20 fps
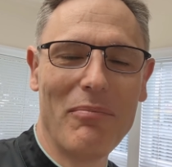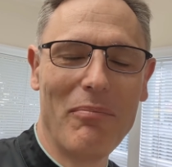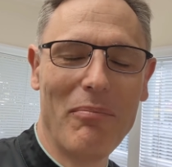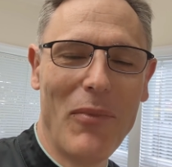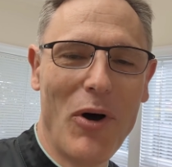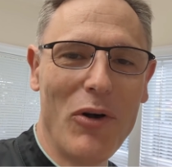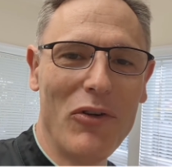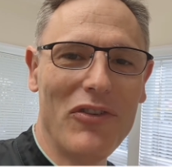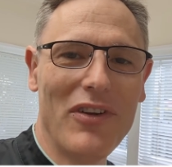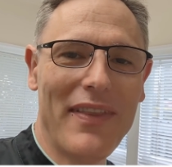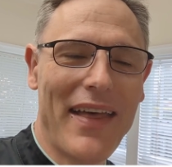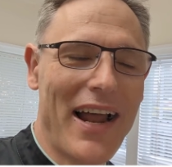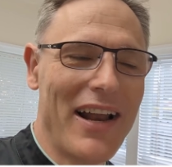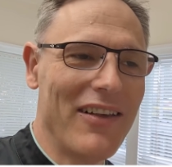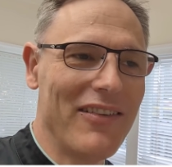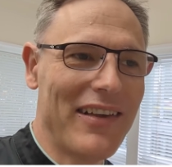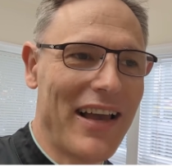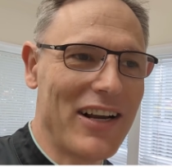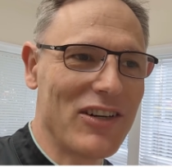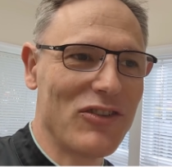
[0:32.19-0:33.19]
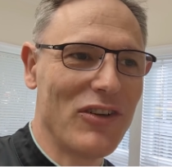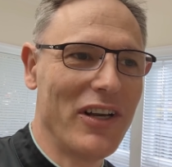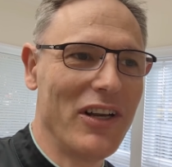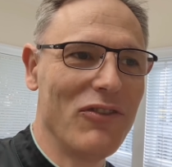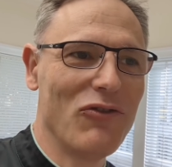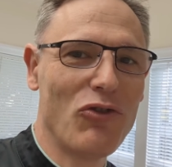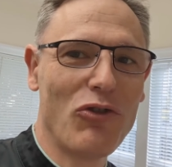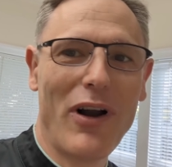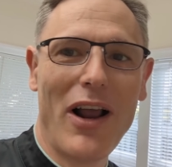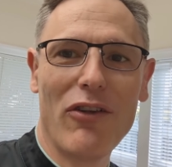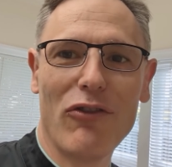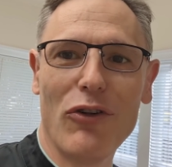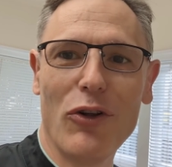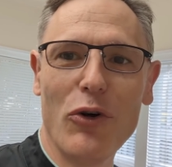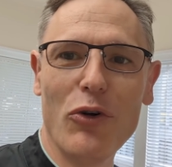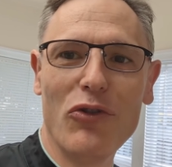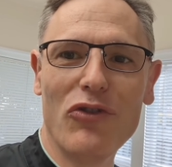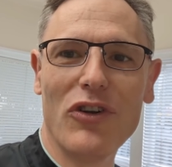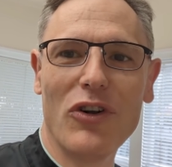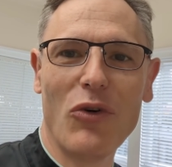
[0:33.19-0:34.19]
Most of that is actually
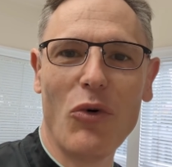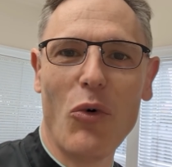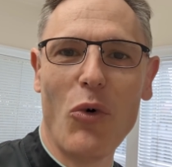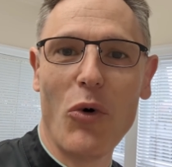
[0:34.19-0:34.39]
translucent